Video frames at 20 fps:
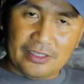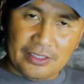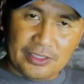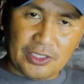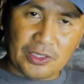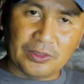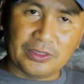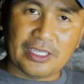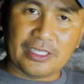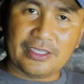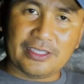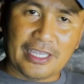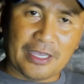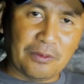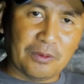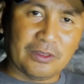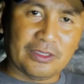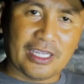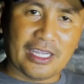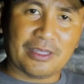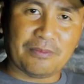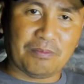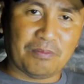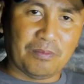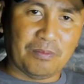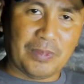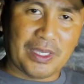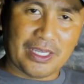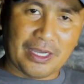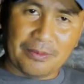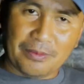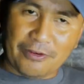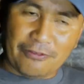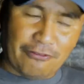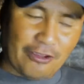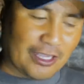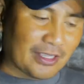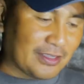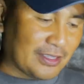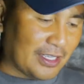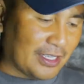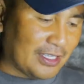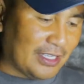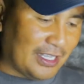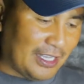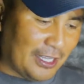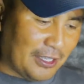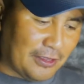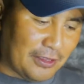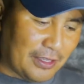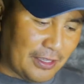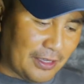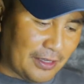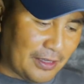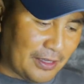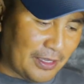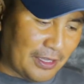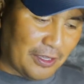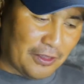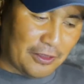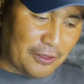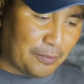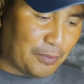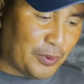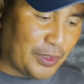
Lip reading: so that they will not become affected in the